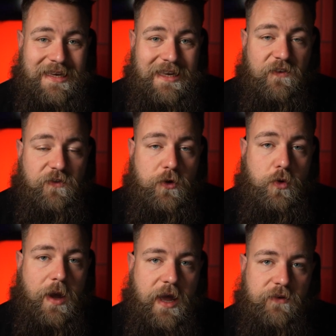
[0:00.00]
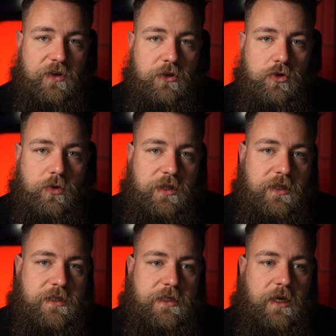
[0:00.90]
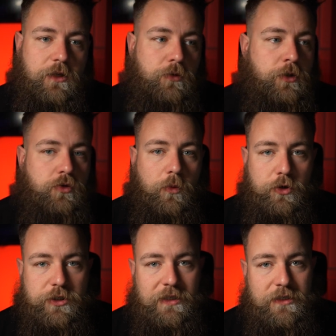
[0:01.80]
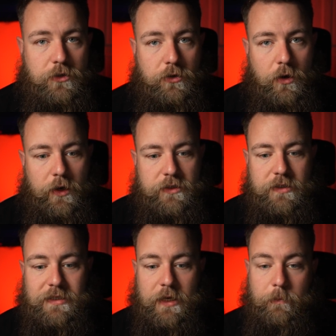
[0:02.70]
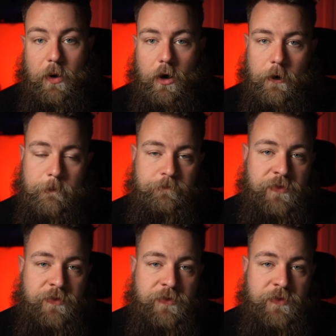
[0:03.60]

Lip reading: If you have enjoyed this and you enjoy watching these and you'd like to take part,